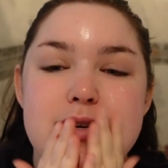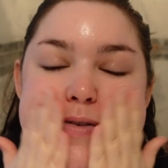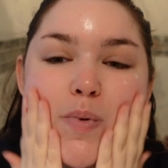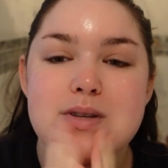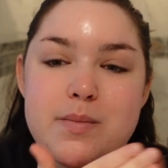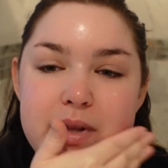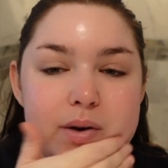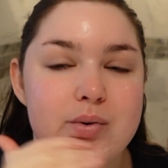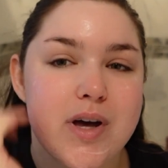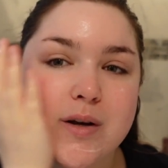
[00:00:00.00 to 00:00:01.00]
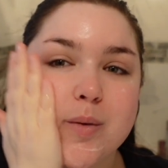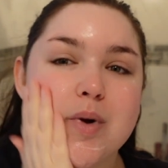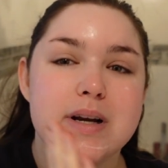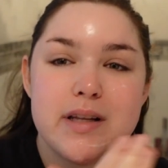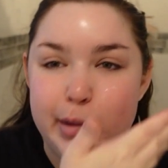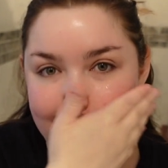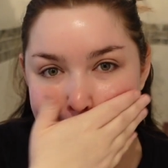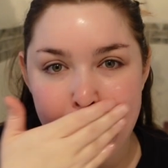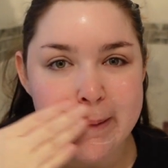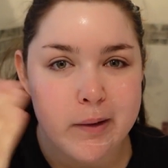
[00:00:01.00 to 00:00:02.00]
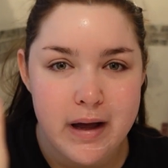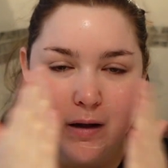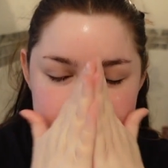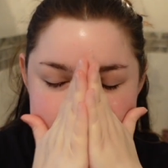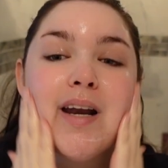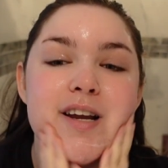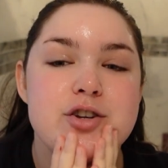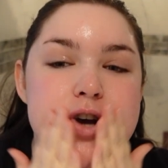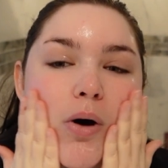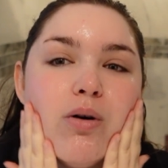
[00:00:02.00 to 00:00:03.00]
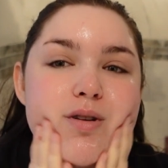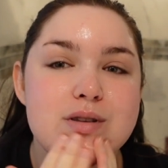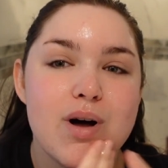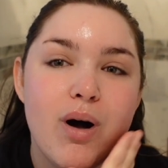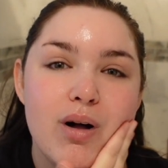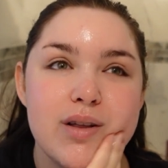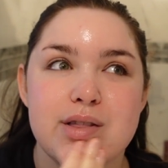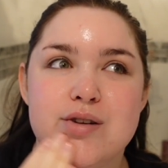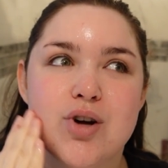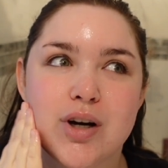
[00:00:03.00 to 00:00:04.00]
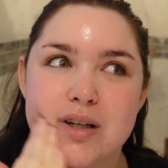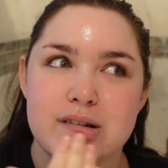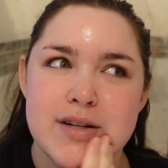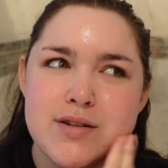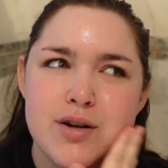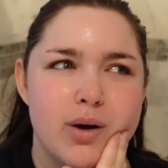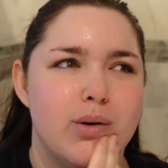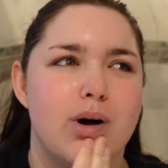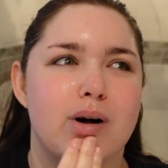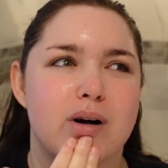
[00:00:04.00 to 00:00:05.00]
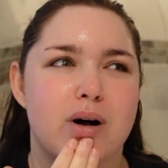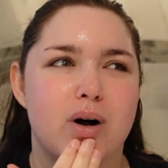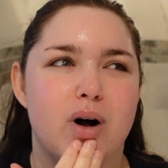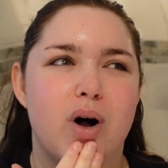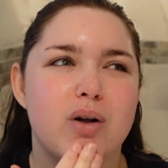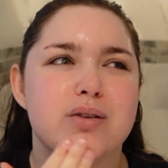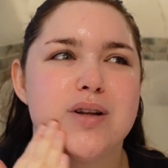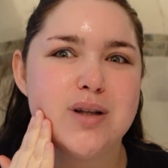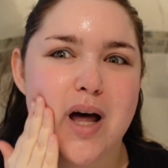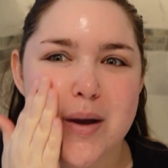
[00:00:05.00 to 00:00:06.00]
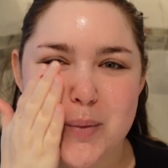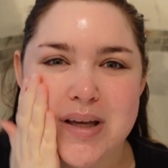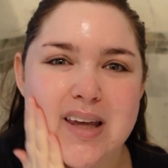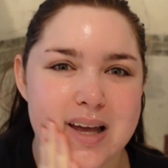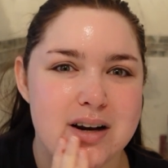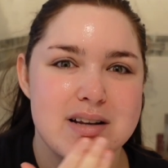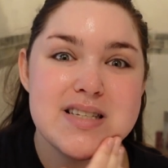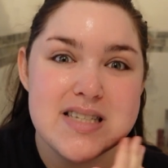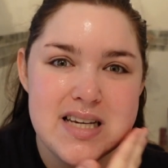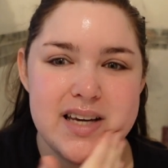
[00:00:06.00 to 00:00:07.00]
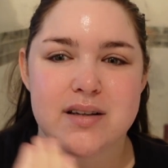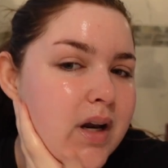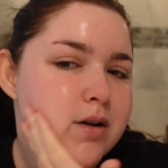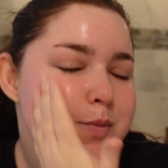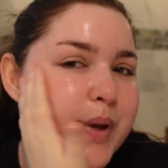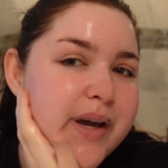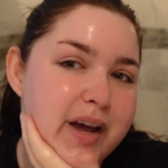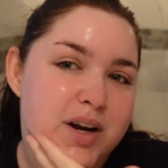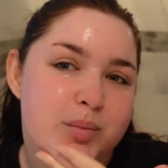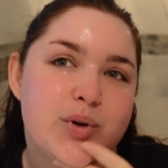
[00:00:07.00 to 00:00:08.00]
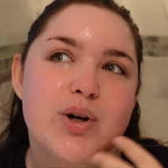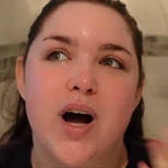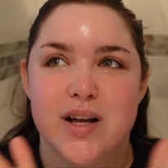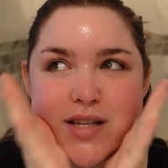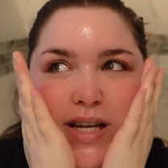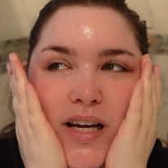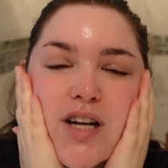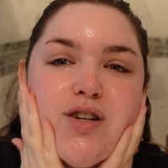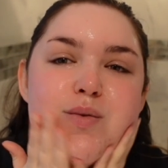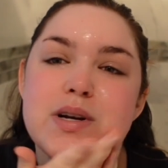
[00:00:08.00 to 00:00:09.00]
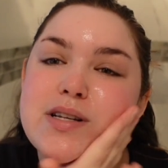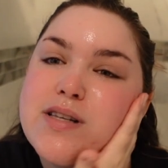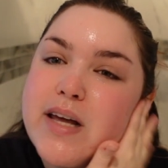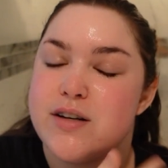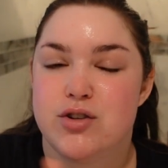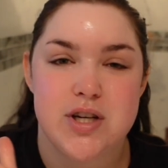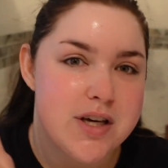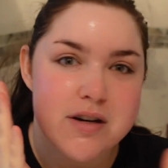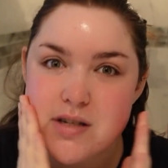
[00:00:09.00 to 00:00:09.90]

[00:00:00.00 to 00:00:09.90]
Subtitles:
I just put something random on in the background and I chose All the Darkness. No. All the Light We Cannot See. And I was playing Animal Crossing. I just wanted like to hear